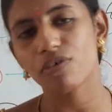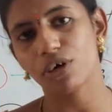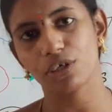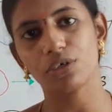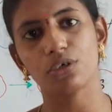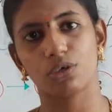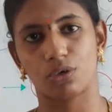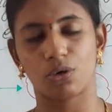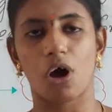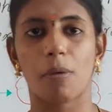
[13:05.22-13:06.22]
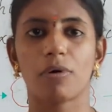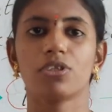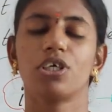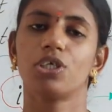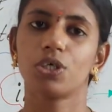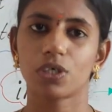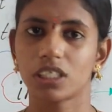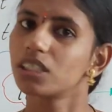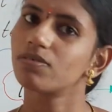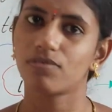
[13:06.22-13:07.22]
for you to know about the
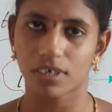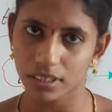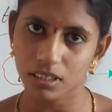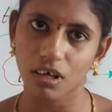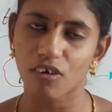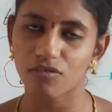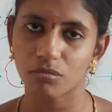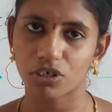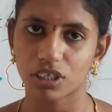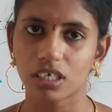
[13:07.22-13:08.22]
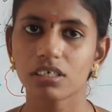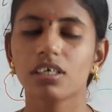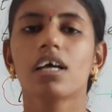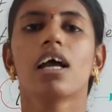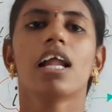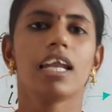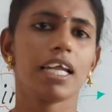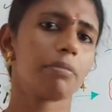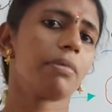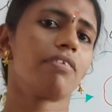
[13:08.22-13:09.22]
Newton's first law of motion.
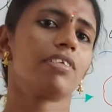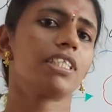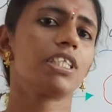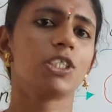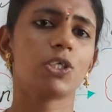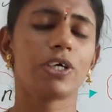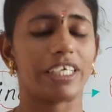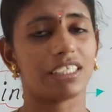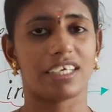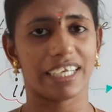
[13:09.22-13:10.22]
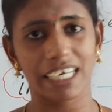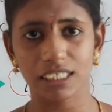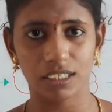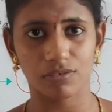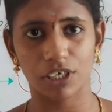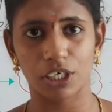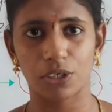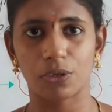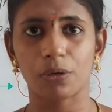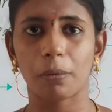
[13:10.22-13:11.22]
Let me visit you in the next
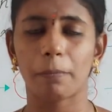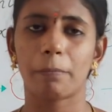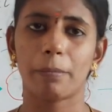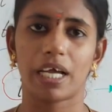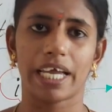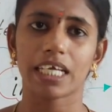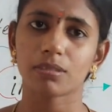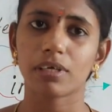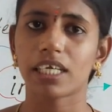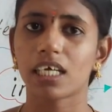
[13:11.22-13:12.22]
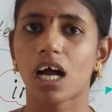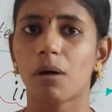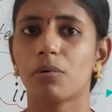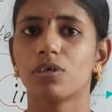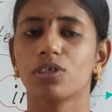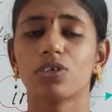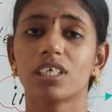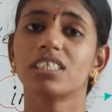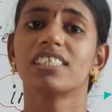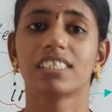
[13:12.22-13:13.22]
video by explaining about
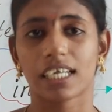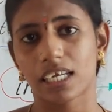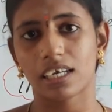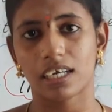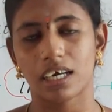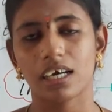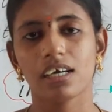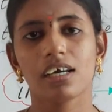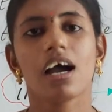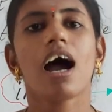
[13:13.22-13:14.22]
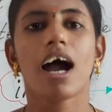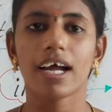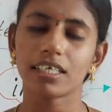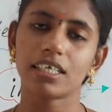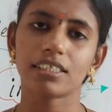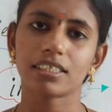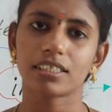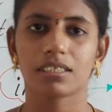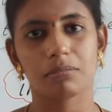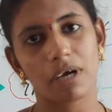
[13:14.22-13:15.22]
Newton's second law. Until
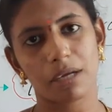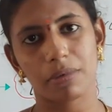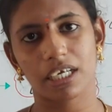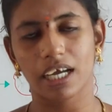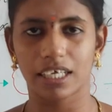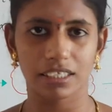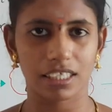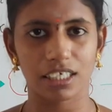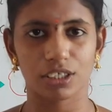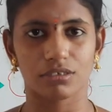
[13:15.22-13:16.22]
it's bye bye and thank